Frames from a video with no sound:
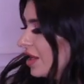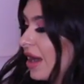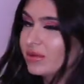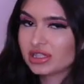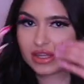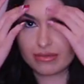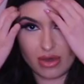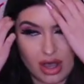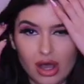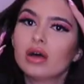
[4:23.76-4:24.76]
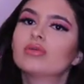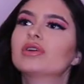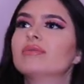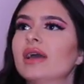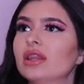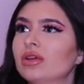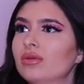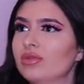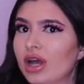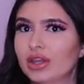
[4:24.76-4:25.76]
I went to the mall with my
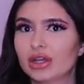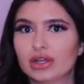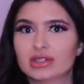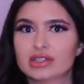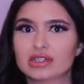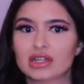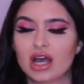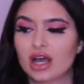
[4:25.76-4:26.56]
little brothers.